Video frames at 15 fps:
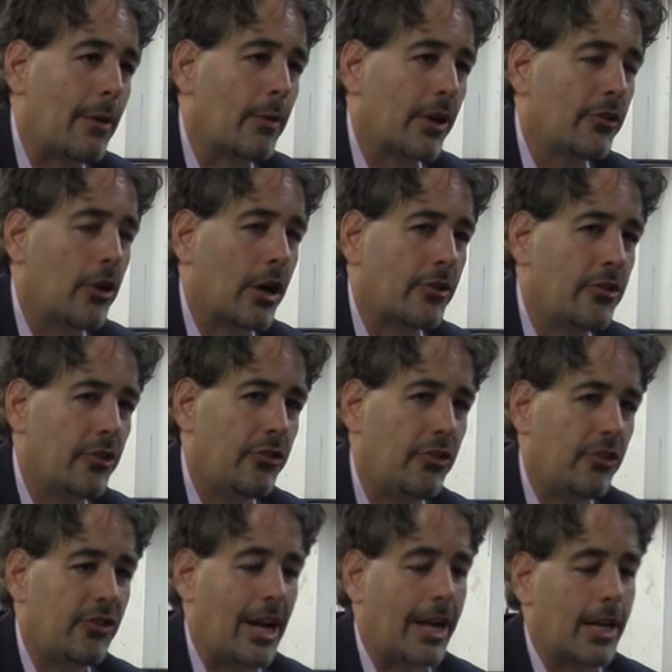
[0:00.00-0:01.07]
I want to talk just
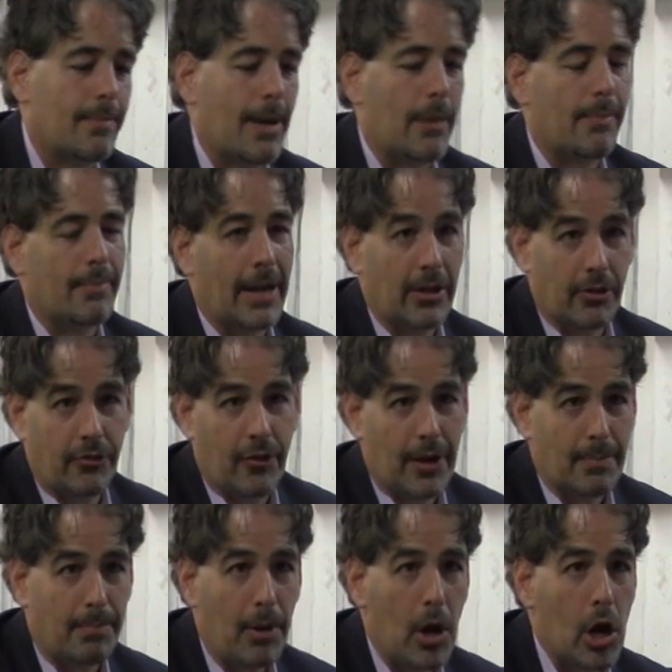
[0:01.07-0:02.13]
a second about my good
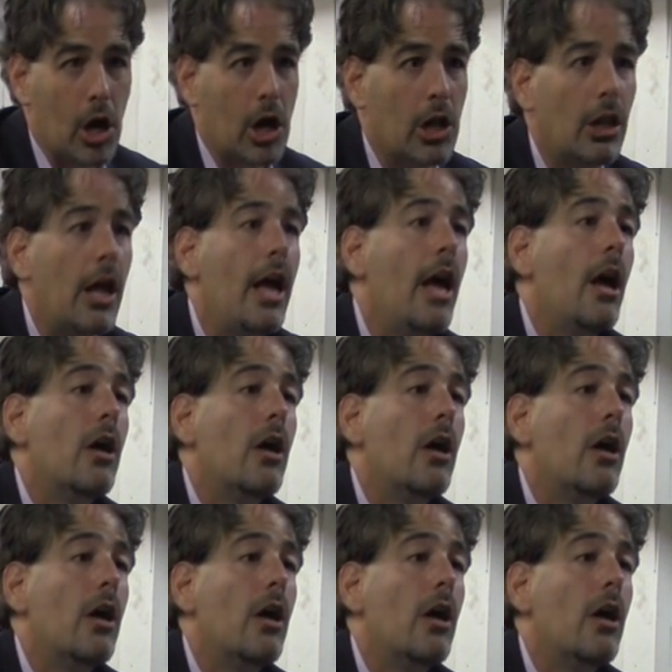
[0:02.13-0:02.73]
friend Paul.